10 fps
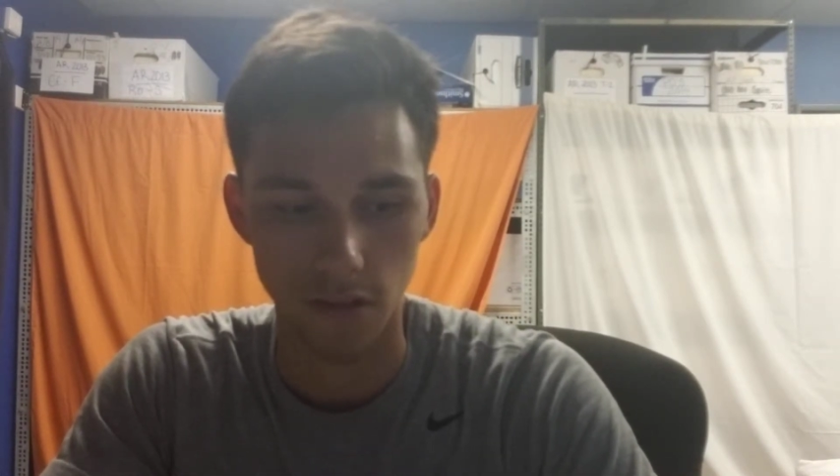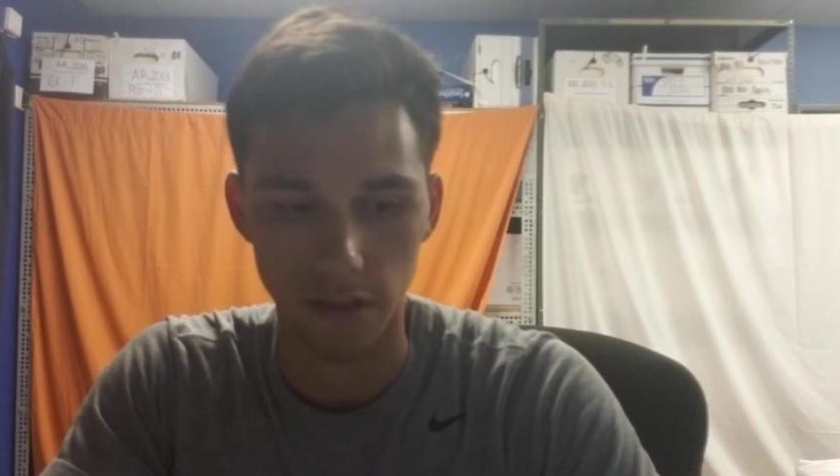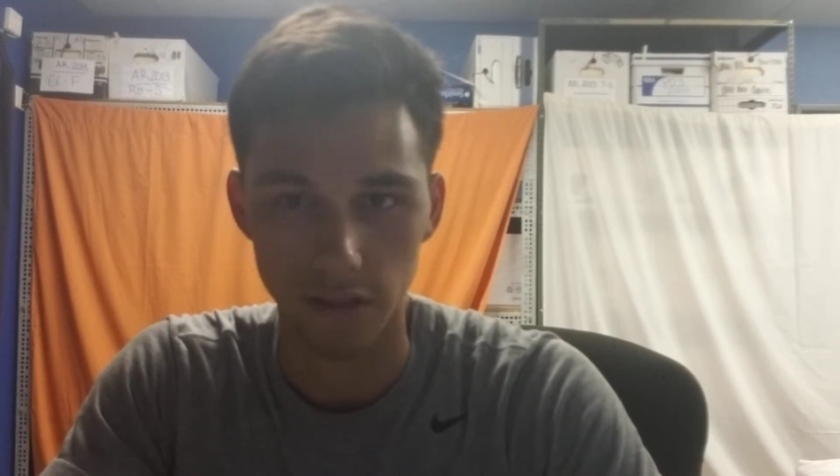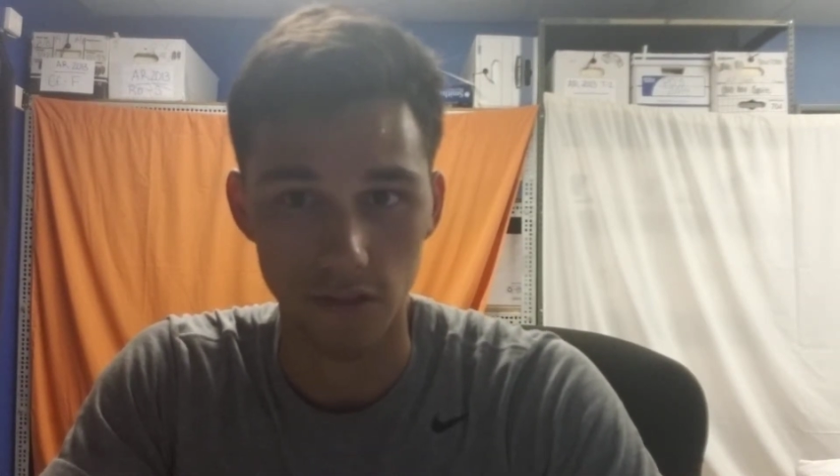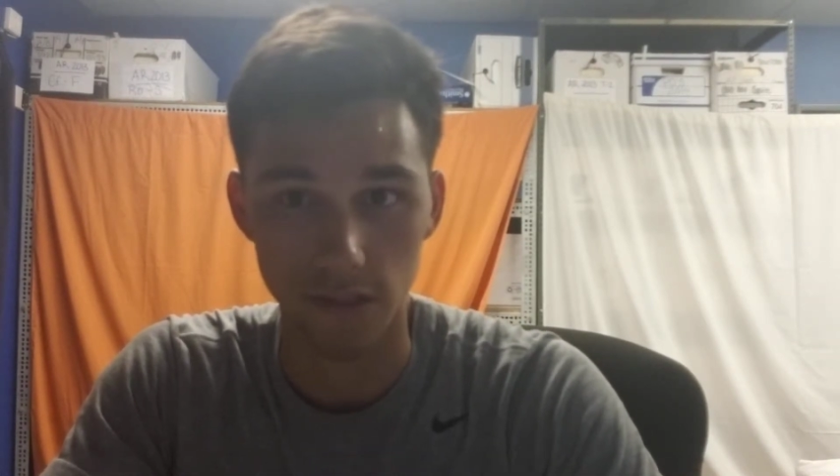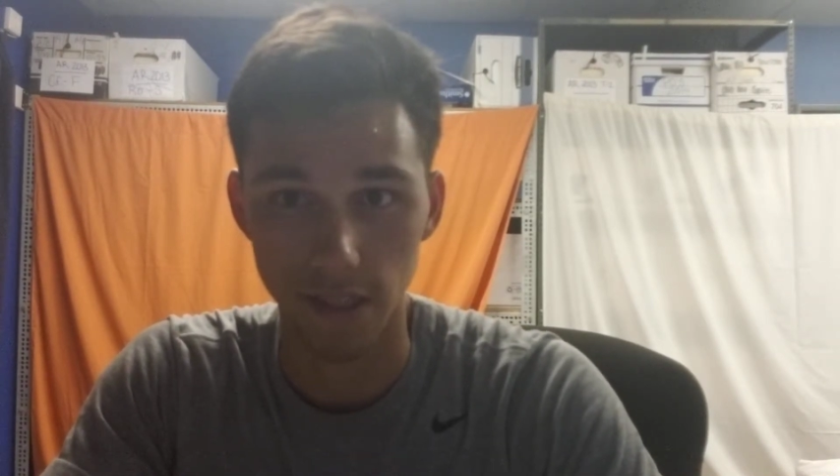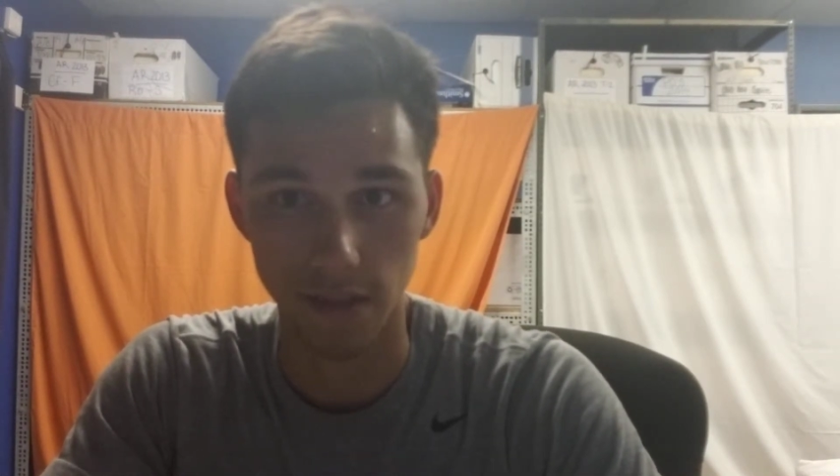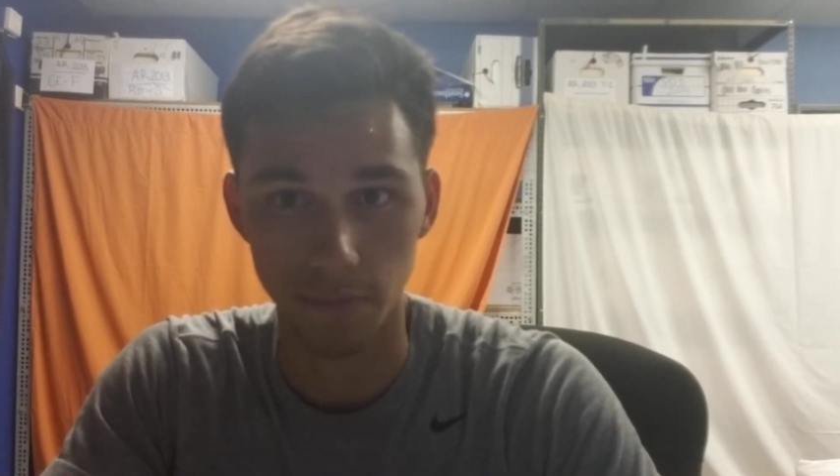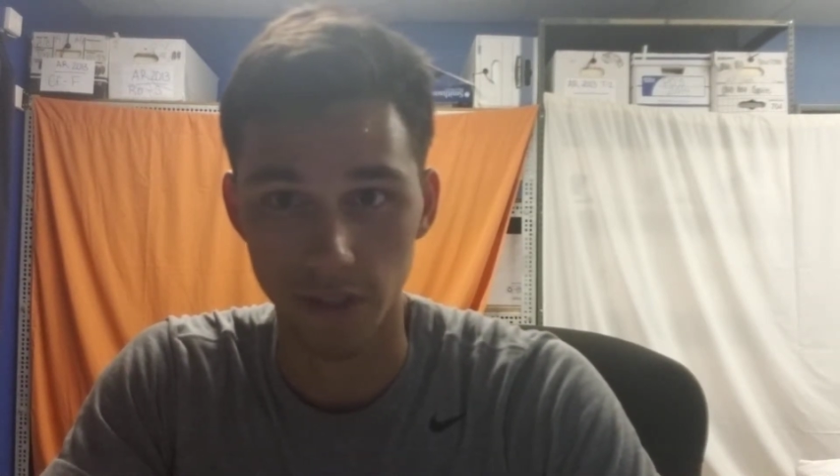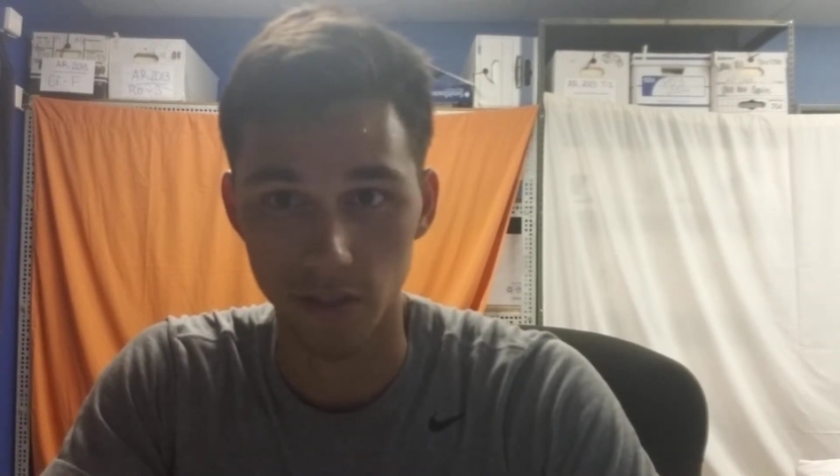I think you just take
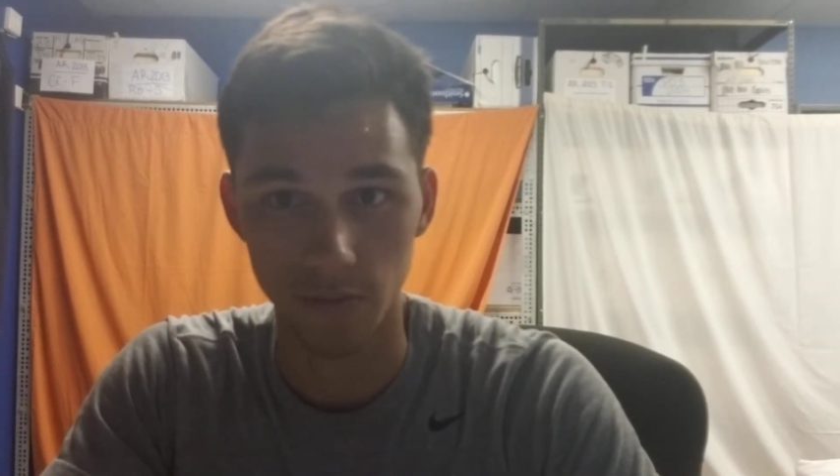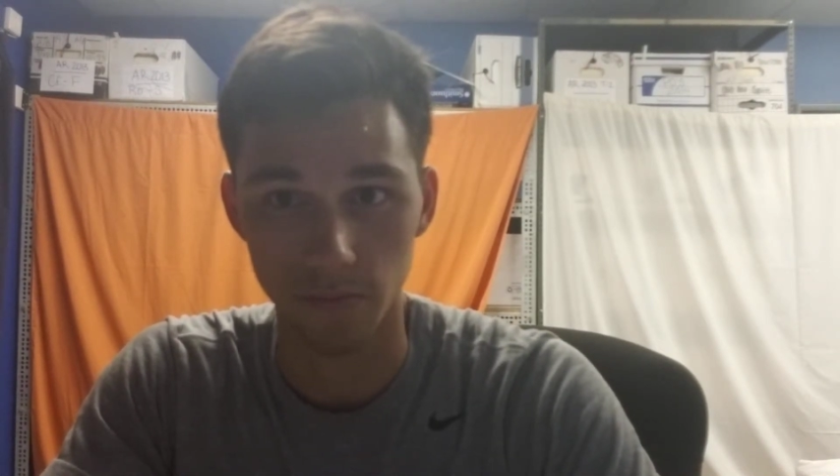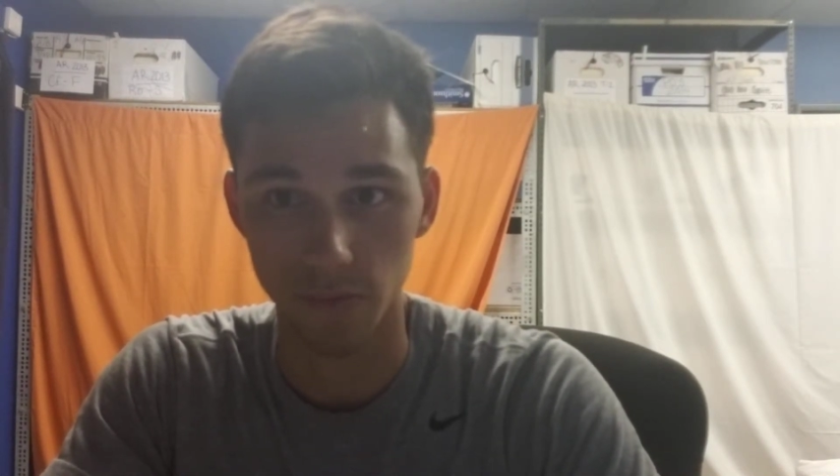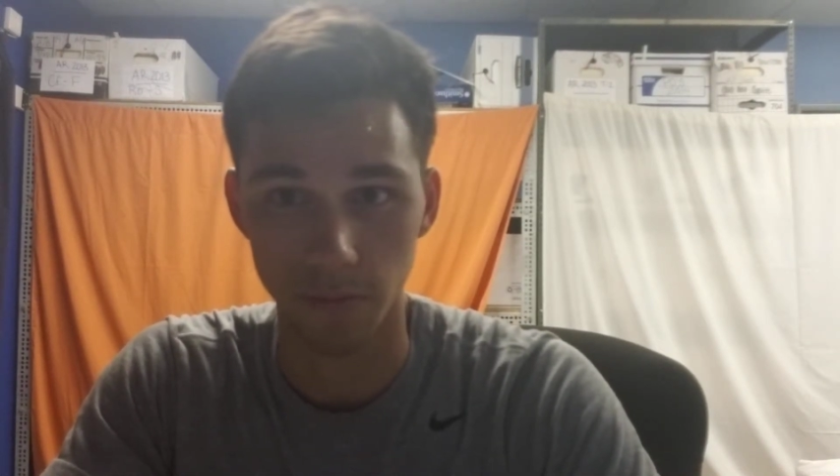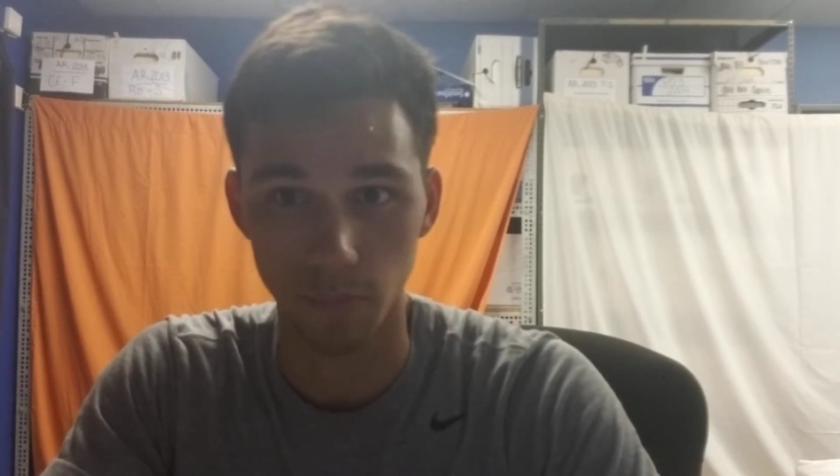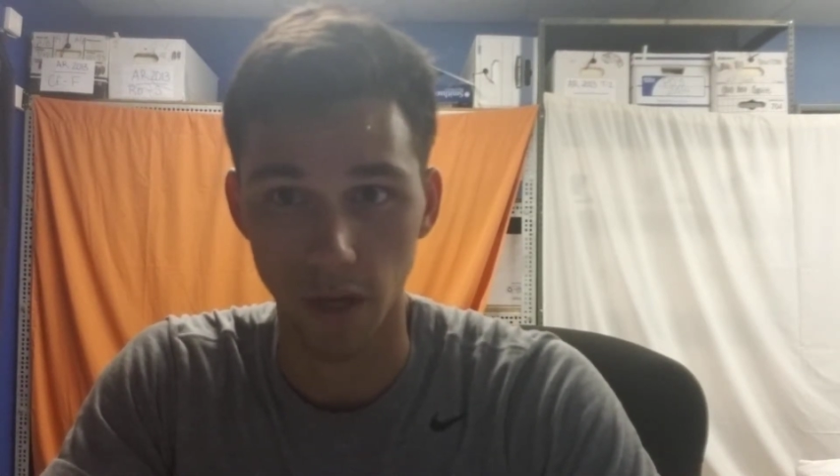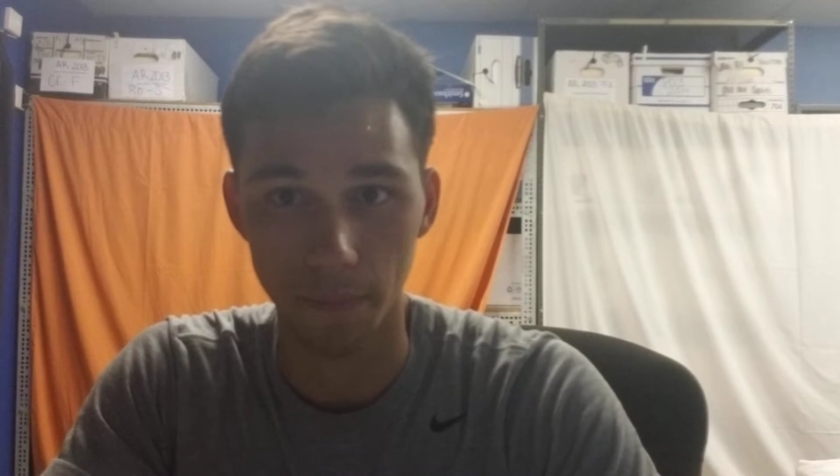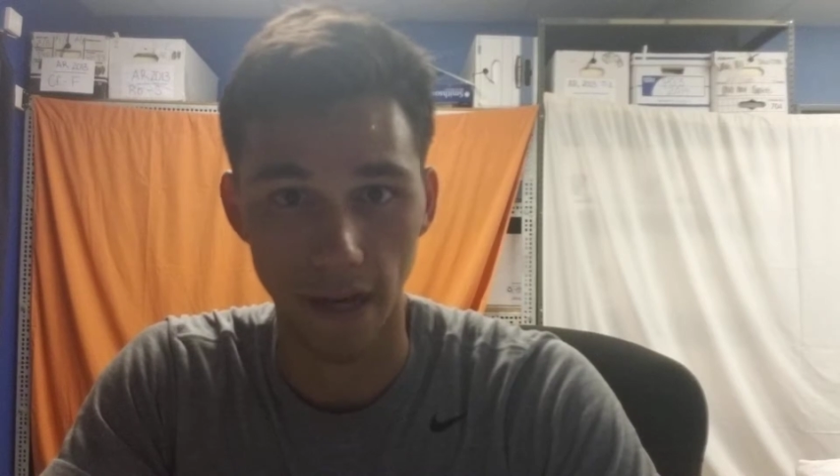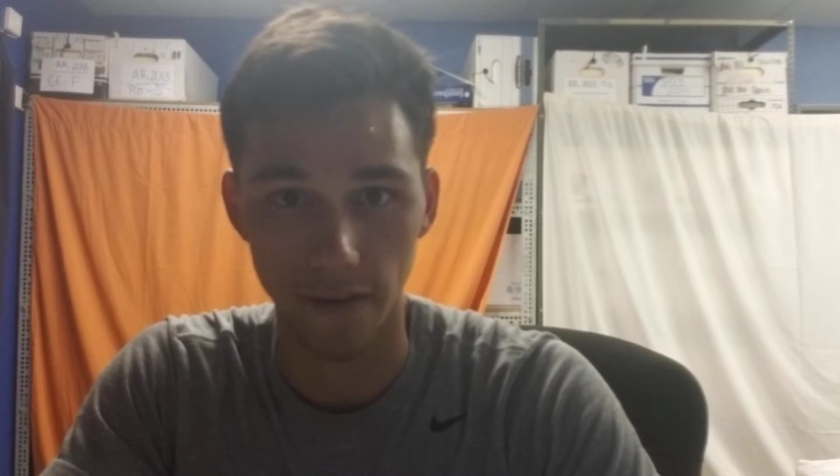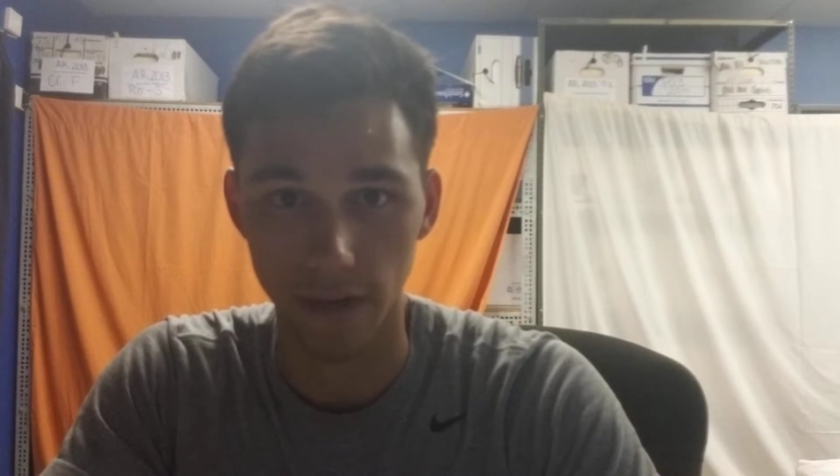a picture with a white
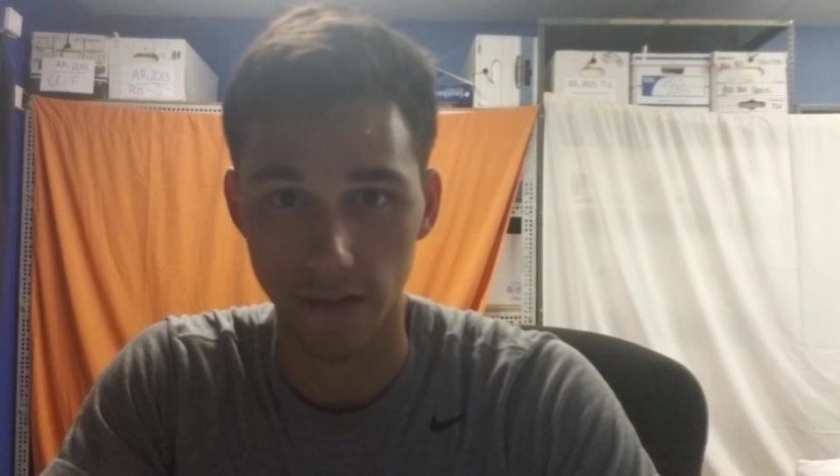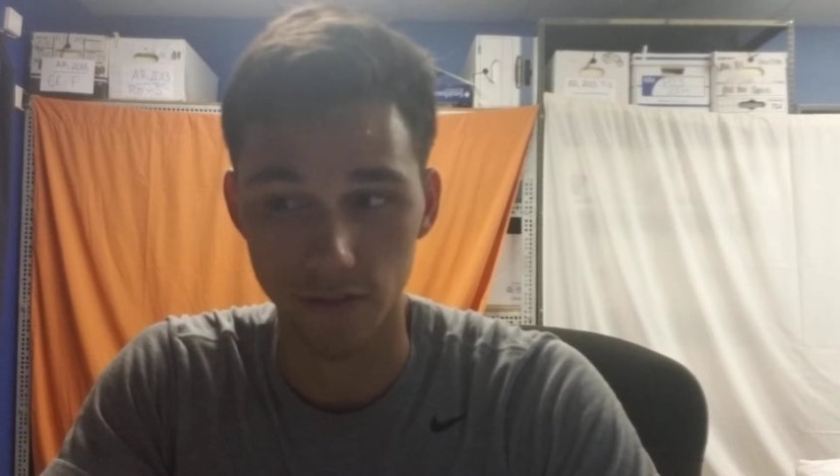background and